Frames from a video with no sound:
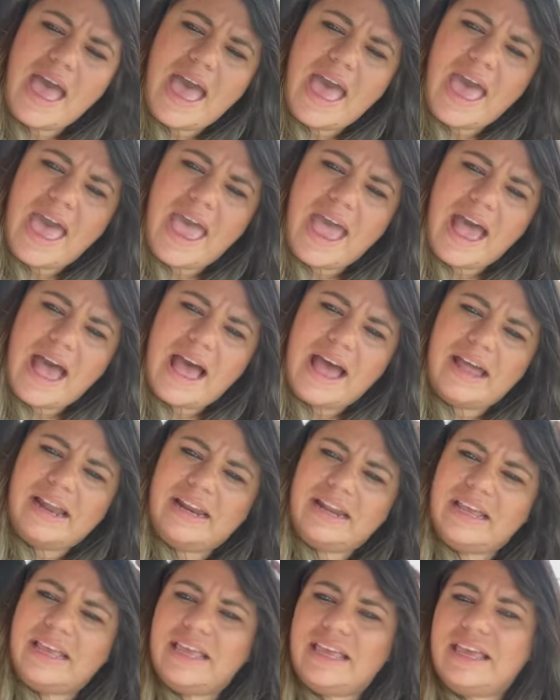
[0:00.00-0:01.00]
And
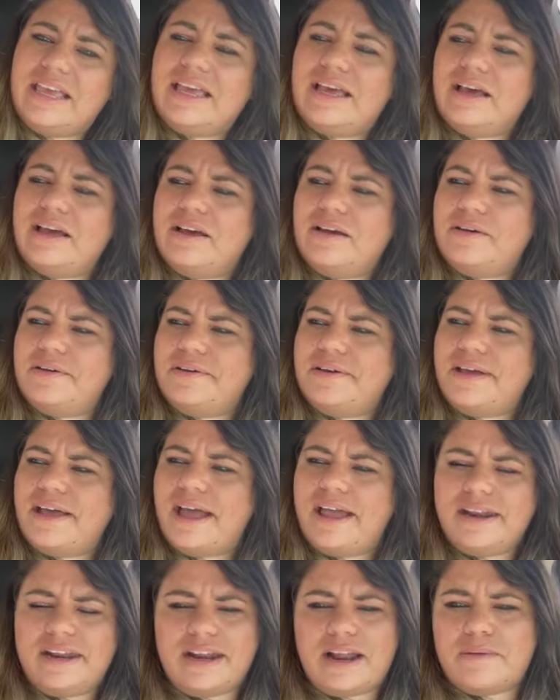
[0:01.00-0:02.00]
he
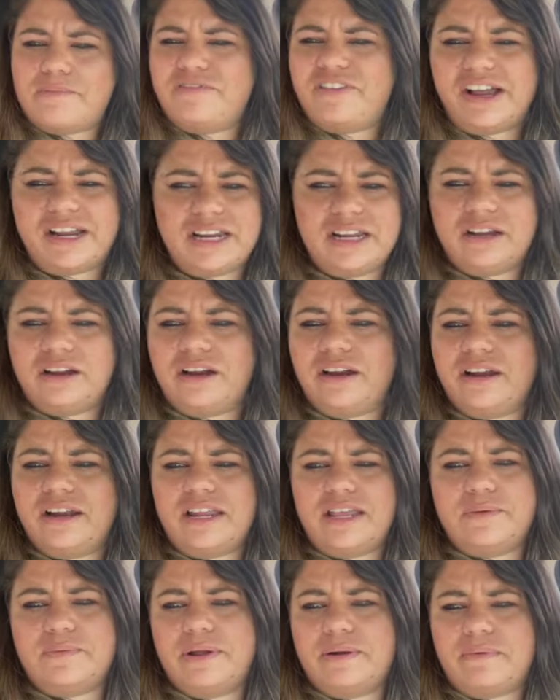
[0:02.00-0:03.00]
ended up finding her, and
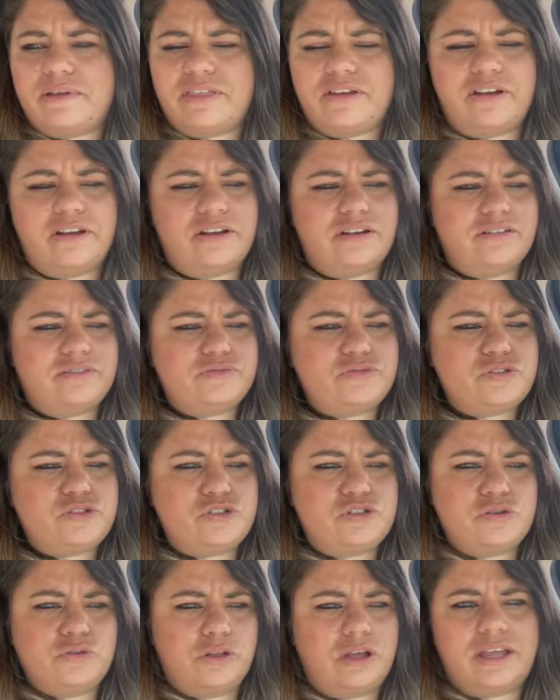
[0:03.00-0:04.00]
he went with her
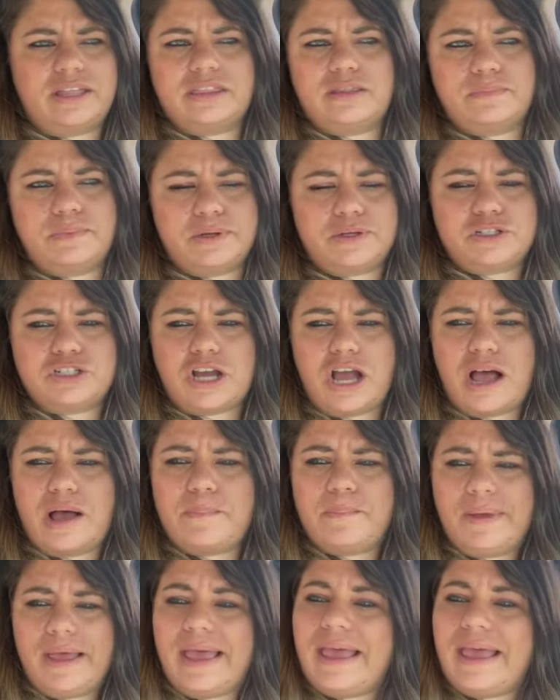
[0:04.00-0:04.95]
to look at the bookshop,